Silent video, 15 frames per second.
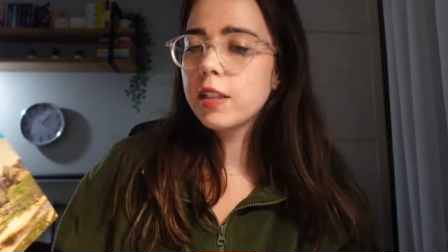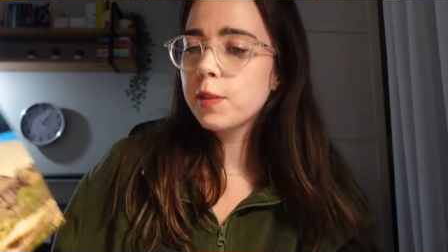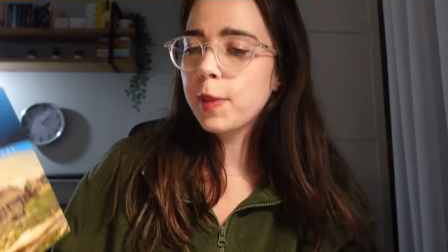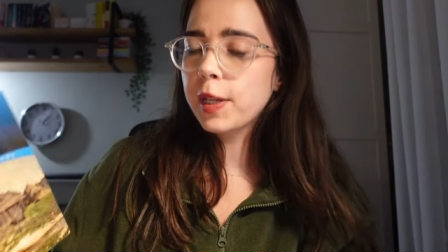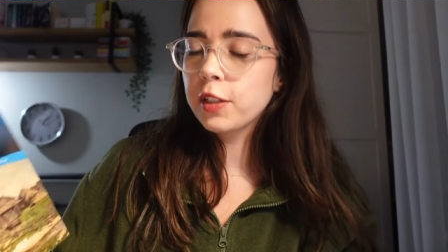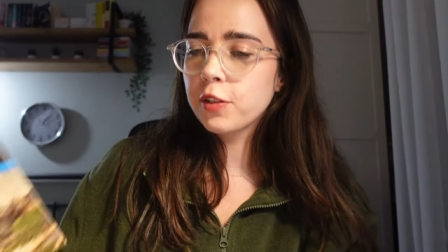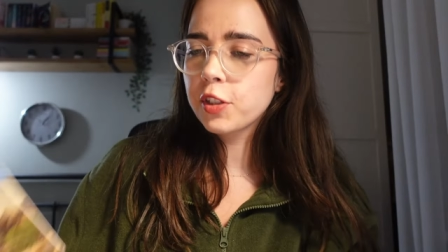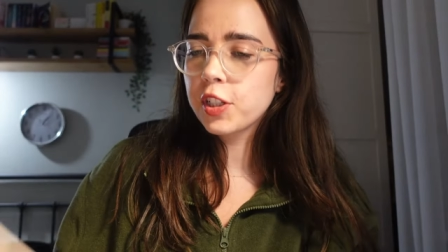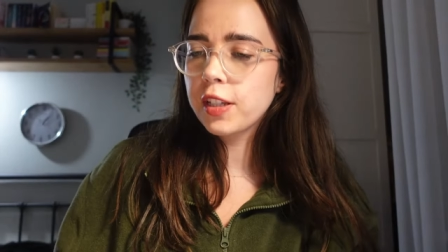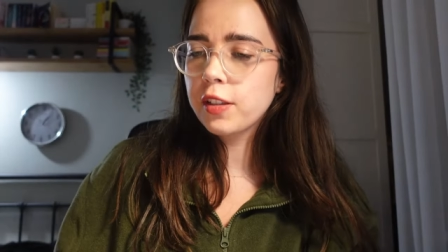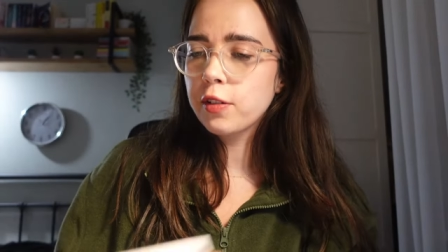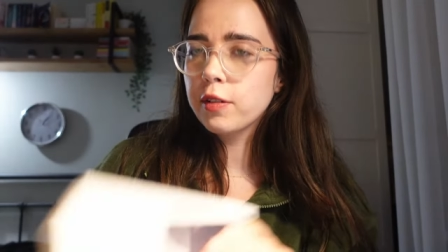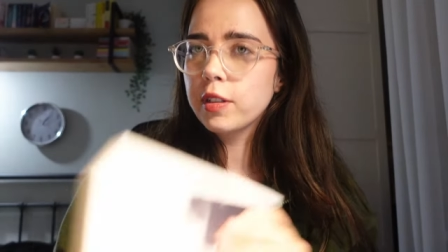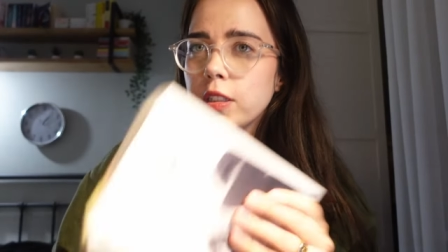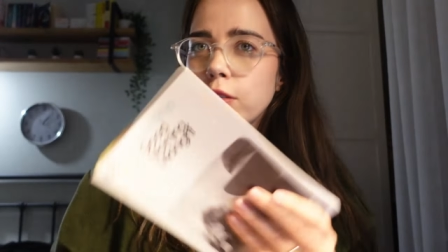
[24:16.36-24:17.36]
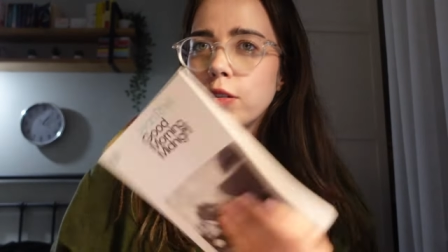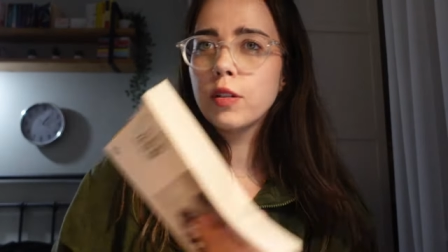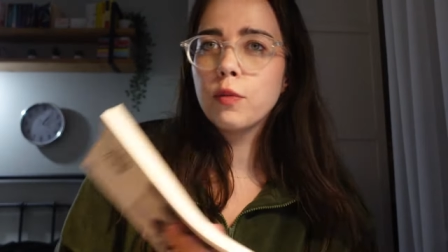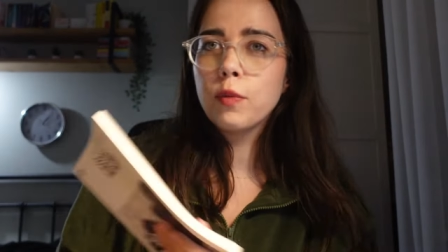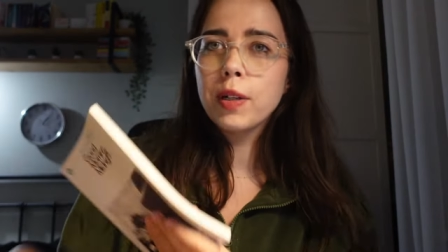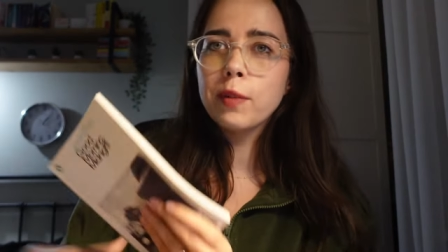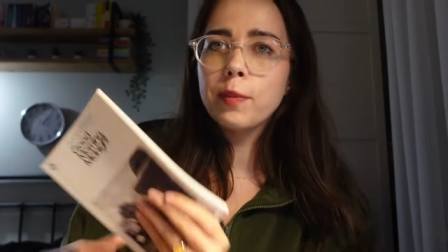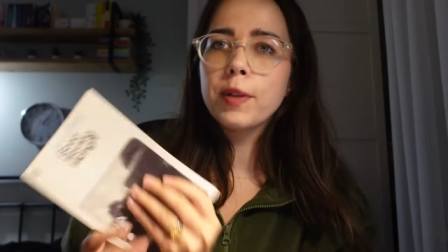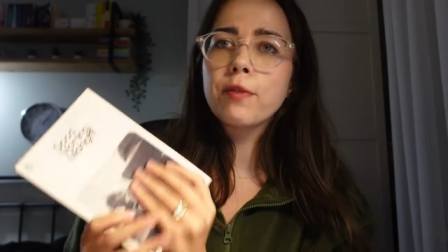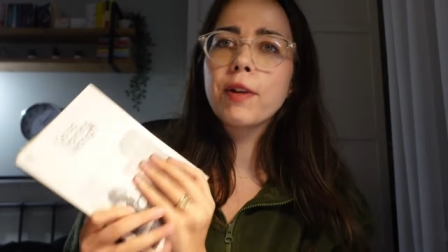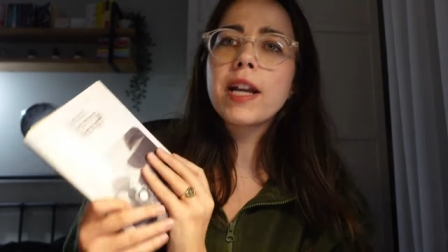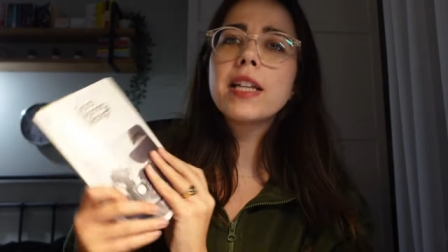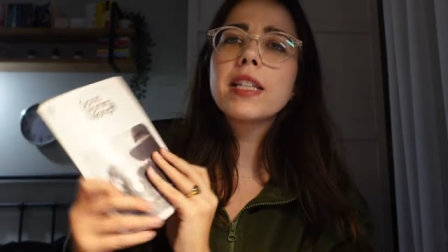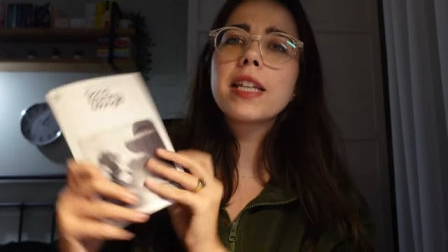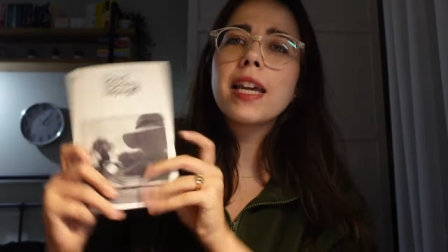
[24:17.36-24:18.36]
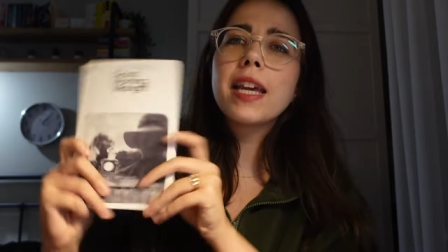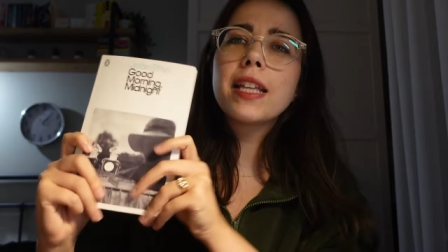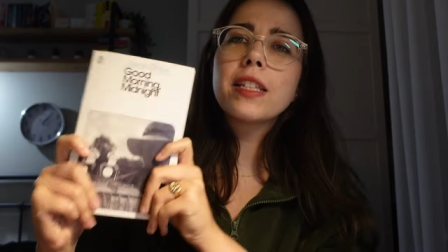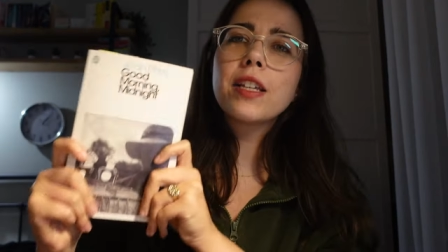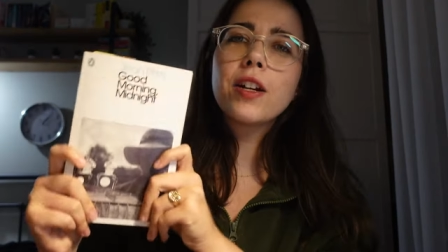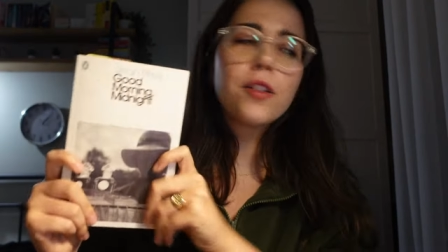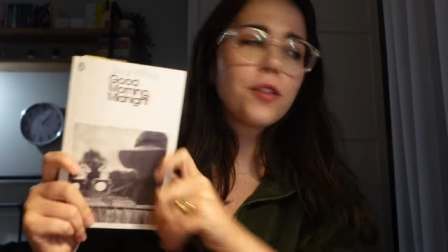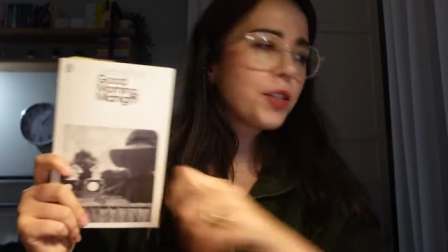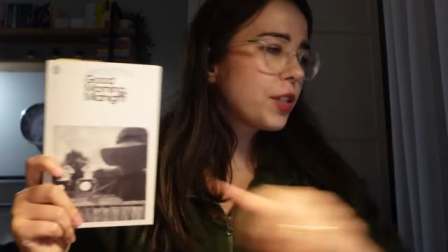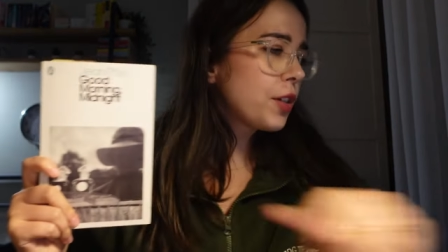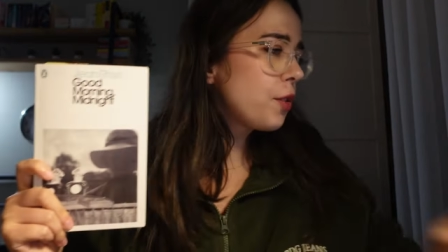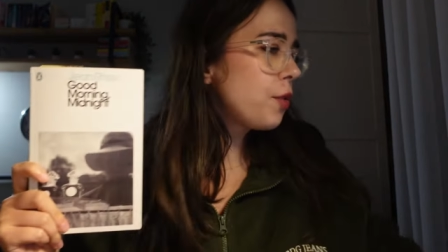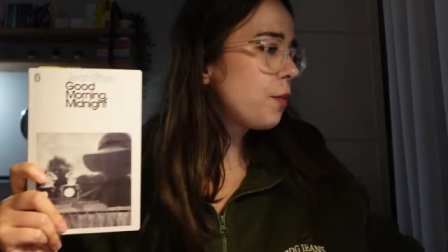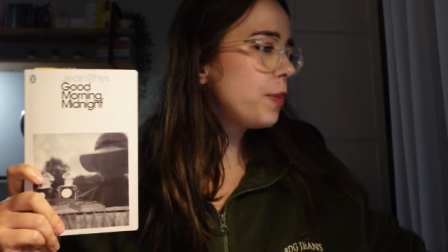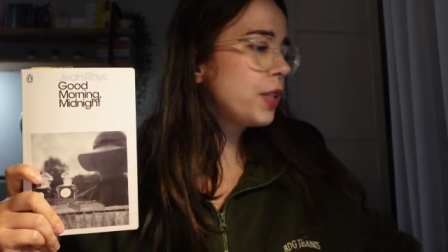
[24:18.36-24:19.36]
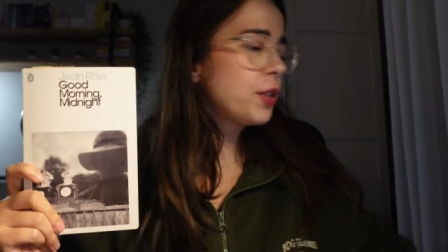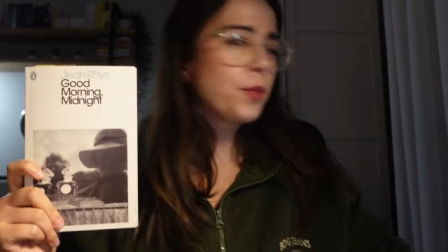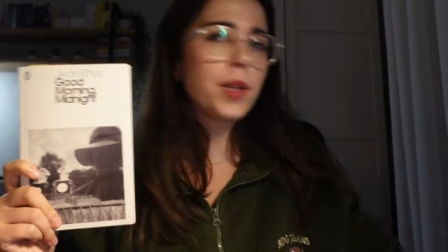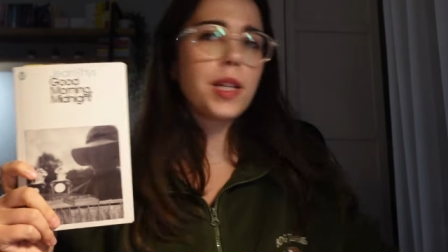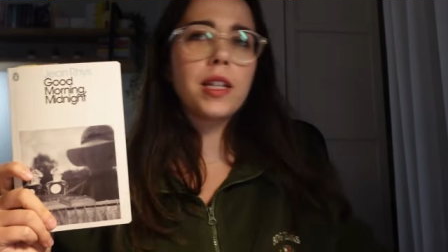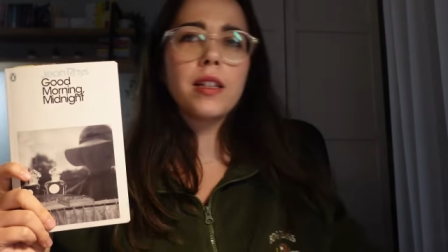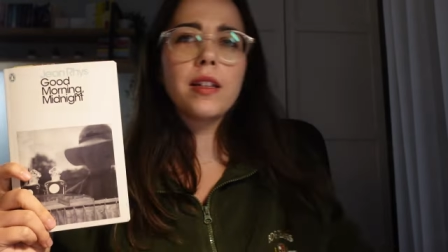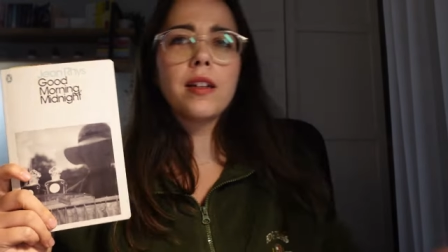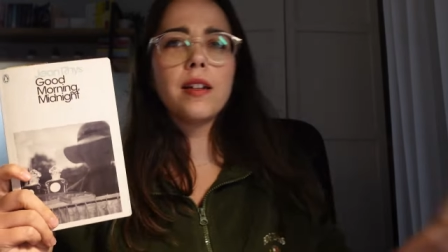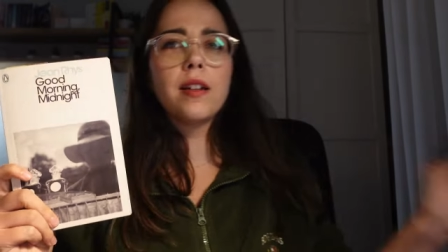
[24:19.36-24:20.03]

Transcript: Inspector General will be read, and also between